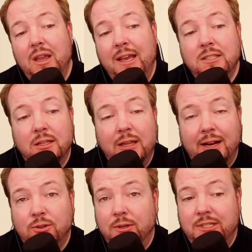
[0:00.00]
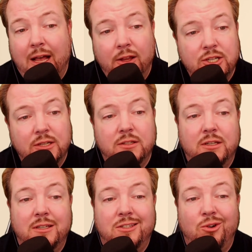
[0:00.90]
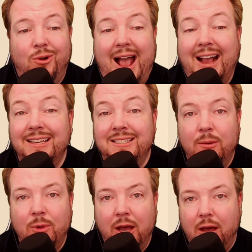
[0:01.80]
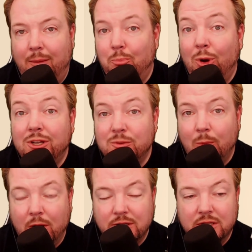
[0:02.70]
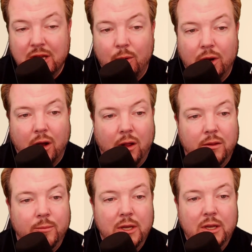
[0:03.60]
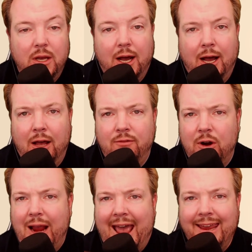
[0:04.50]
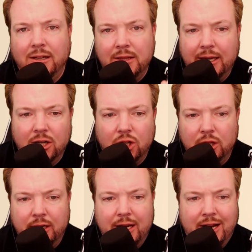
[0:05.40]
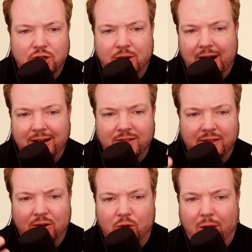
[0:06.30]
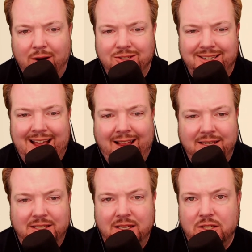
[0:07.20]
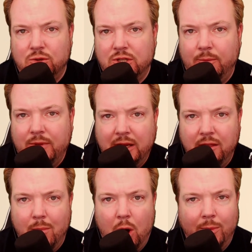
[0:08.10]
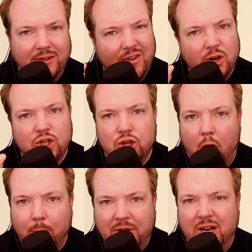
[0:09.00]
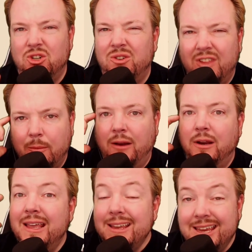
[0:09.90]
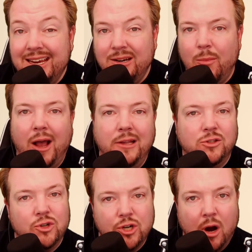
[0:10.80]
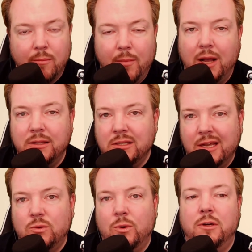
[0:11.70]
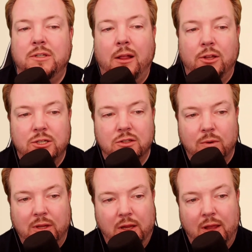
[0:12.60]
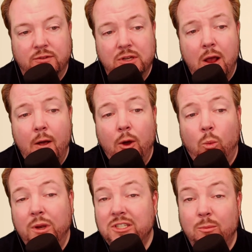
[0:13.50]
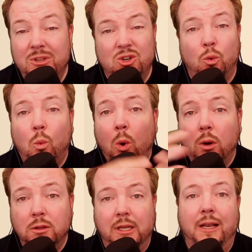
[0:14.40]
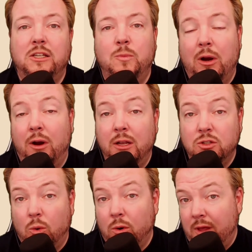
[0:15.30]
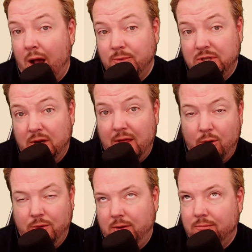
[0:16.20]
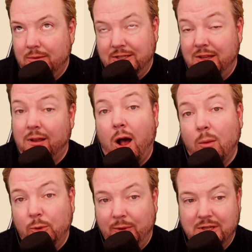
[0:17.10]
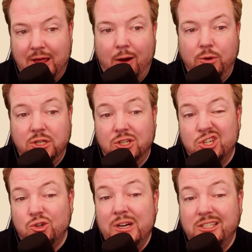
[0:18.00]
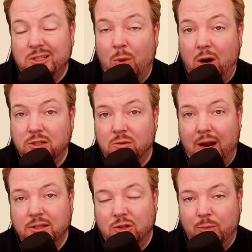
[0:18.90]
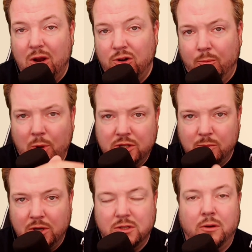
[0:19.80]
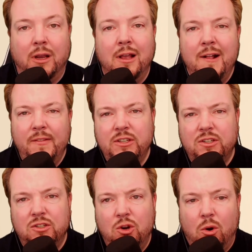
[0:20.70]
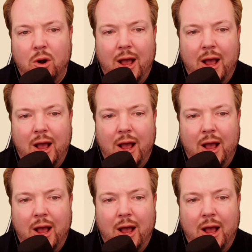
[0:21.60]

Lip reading: Intellect or intelligence is your academia and book smarts, as I would call them. Very analytical in nature, anything that requires analysis or something in the moment, very sharp in nature. You think about keen minds or sharp minds, that's where intelligence really lives. Wisdom is your worldly experience, or the opposite of that, or let's say the complement to that, which is street smarts, right? So beyond your book smarts learning, this is your